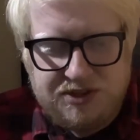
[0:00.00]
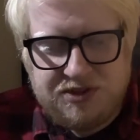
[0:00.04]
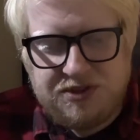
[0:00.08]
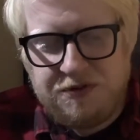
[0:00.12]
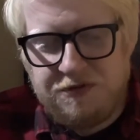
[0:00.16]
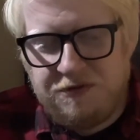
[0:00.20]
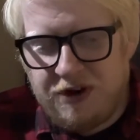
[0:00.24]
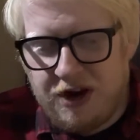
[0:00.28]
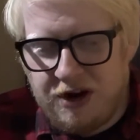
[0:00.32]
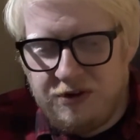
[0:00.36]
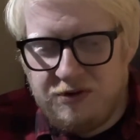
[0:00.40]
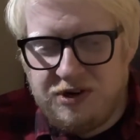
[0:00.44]
a
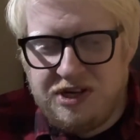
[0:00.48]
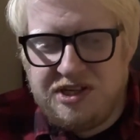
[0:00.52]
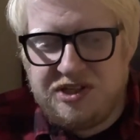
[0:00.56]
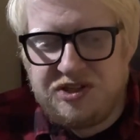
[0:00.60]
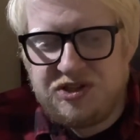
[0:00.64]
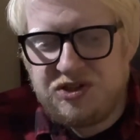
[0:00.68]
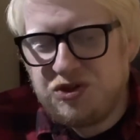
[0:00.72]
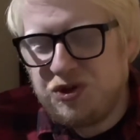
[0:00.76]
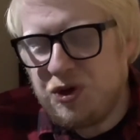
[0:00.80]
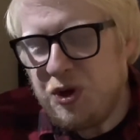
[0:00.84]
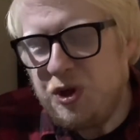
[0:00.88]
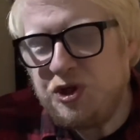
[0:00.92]
very
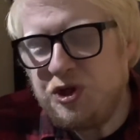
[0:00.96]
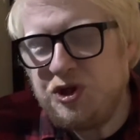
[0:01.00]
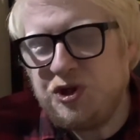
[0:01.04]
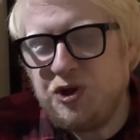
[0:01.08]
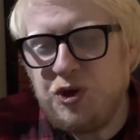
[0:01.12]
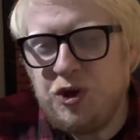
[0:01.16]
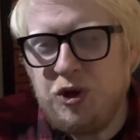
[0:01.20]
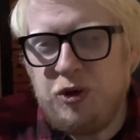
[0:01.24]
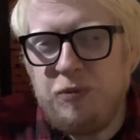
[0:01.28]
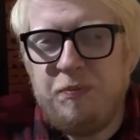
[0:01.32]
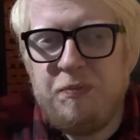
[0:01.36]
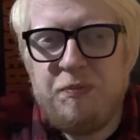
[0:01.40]

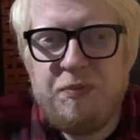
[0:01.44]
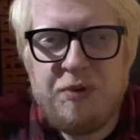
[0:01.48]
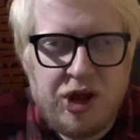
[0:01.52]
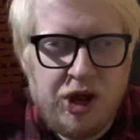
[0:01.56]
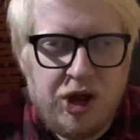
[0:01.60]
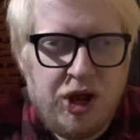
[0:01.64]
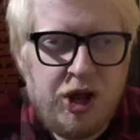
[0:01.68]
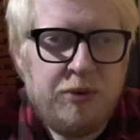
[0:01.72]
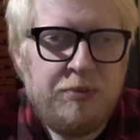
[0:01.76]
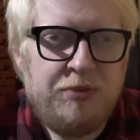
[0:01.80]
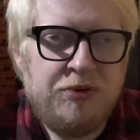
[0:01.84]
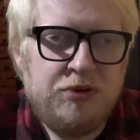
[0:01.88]
subtle
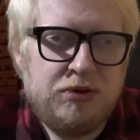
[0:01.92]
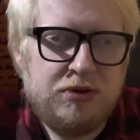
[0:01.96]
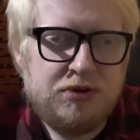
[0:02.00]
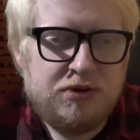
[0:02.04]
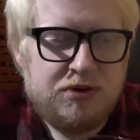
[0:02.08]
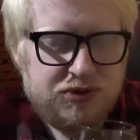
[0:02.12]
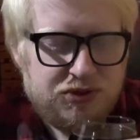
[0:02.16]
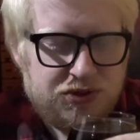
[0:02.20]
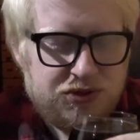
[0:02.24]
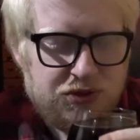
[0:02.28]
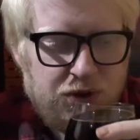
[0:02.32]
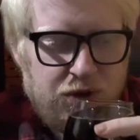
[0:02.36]
bourbon
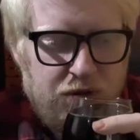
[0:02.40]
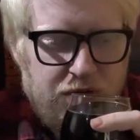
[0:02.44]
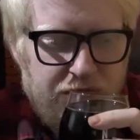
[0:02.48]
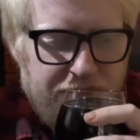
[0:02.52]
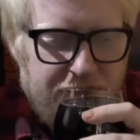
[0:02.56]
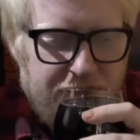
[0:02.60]
sort of